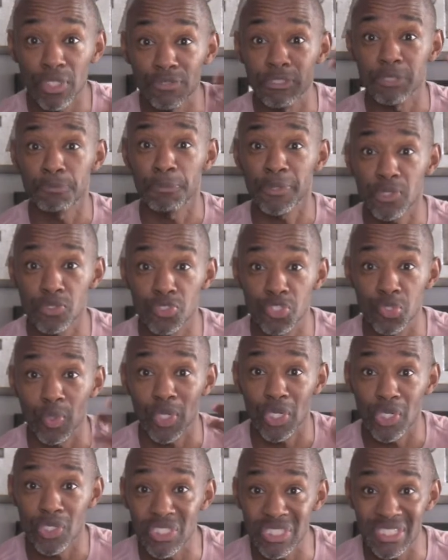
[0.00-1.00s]
of spiritual
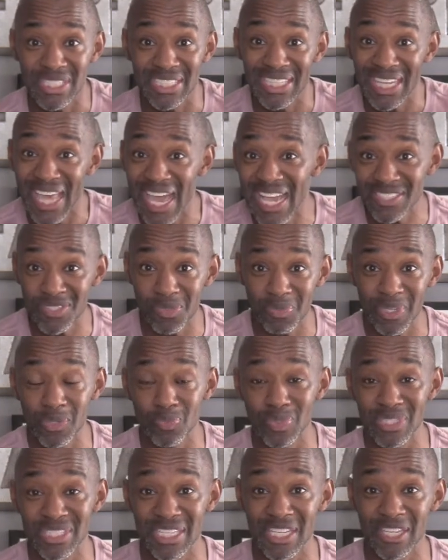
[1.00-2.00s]
urgency. Last week
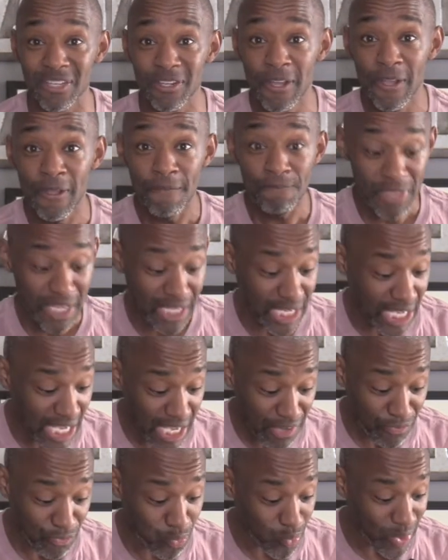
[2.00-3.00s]
we said that
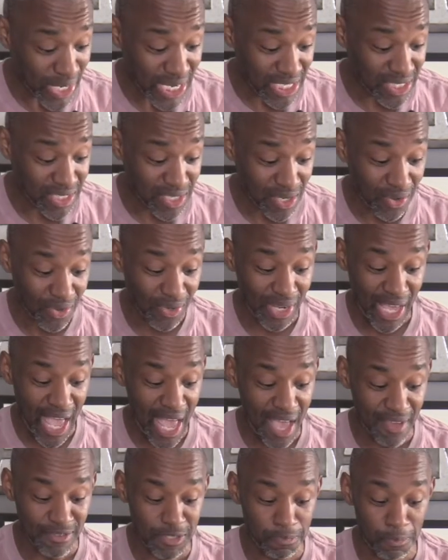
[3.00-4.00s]
if we don't
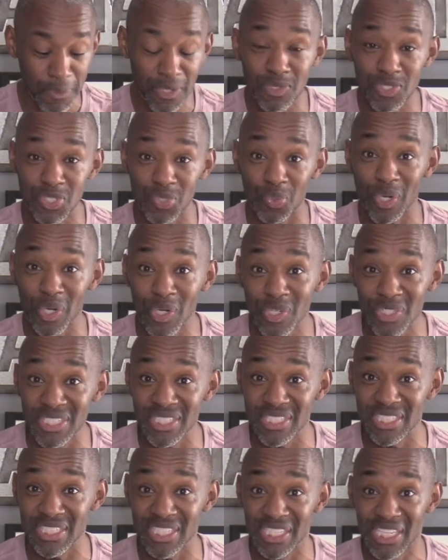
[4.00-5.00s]
have spiritual
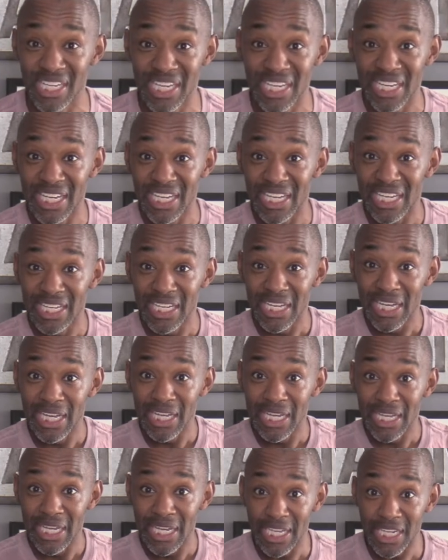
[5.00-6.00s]
urgency,
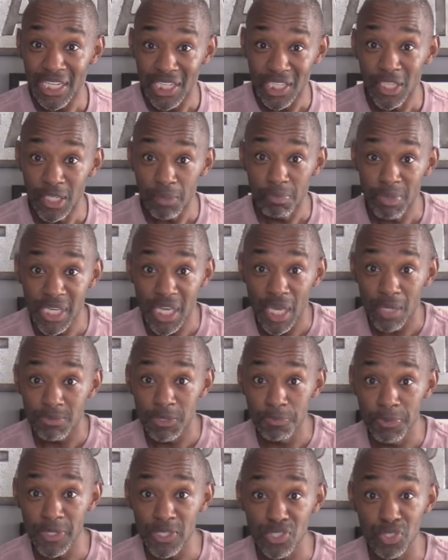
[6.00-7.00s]
it could become
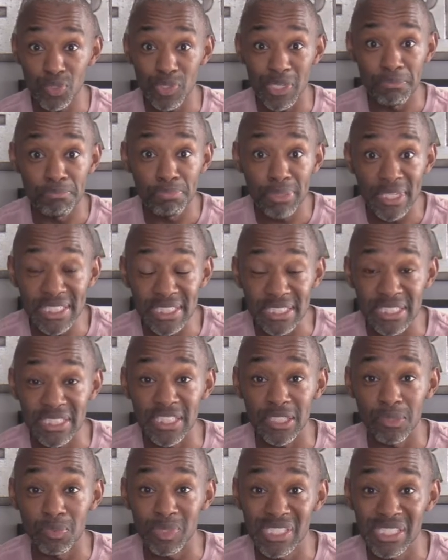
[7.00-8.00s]
spiritual
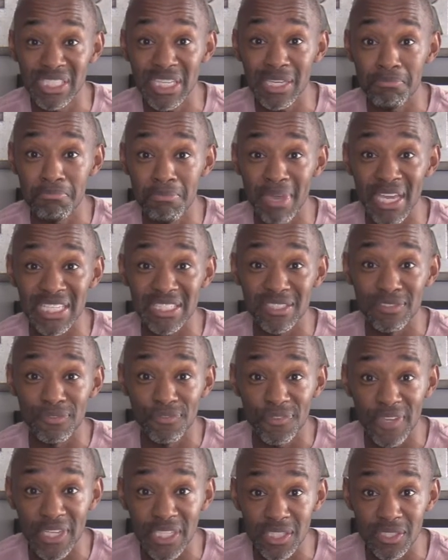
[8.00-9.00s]
complacency, which then makes
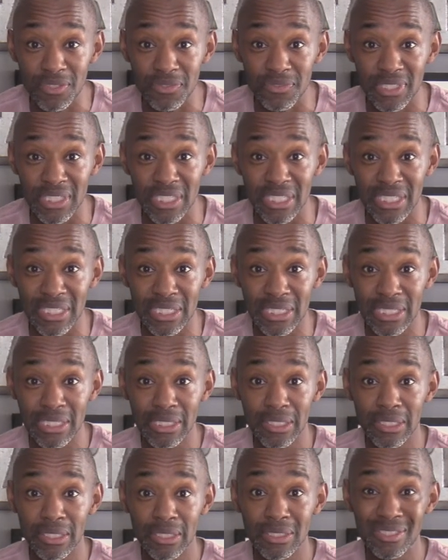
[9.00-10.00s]
victory
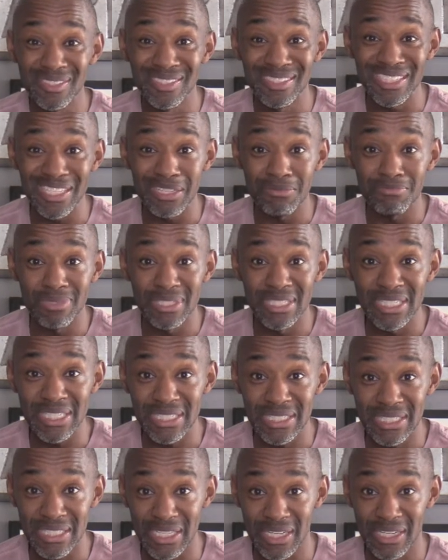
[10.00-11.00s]
seem
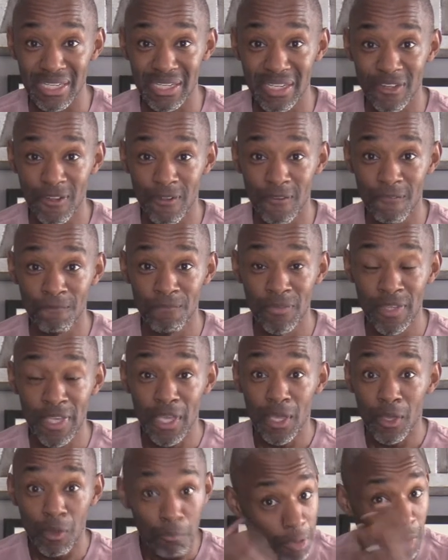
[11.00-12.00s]
distant
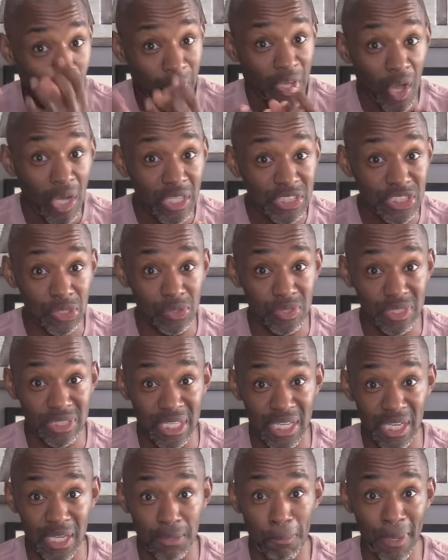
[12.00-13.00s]
but we also
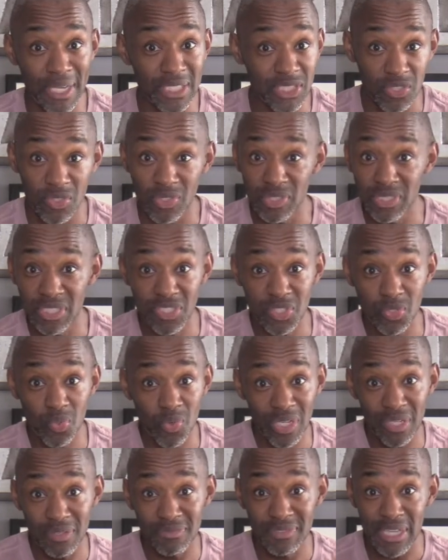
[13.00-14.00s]
said, based on the
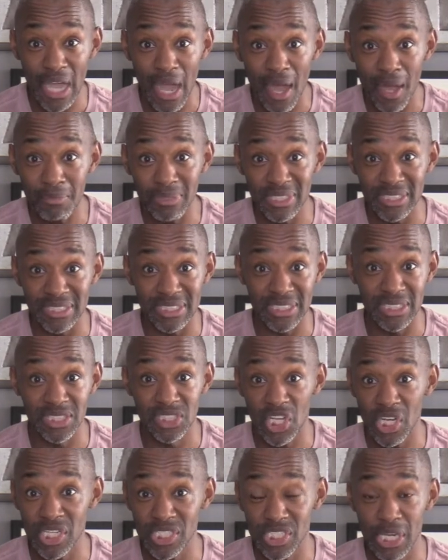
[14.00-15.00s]
story of Thomas in
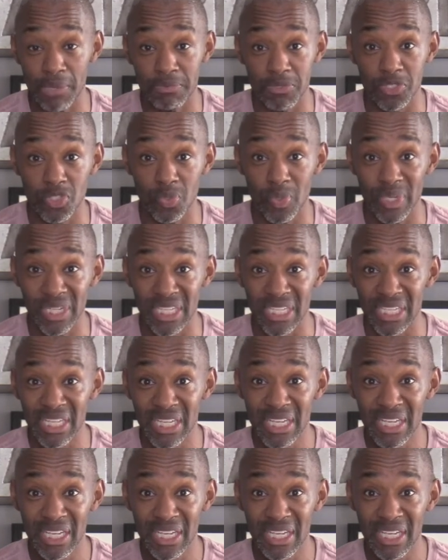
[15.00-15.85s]
John chapter 20,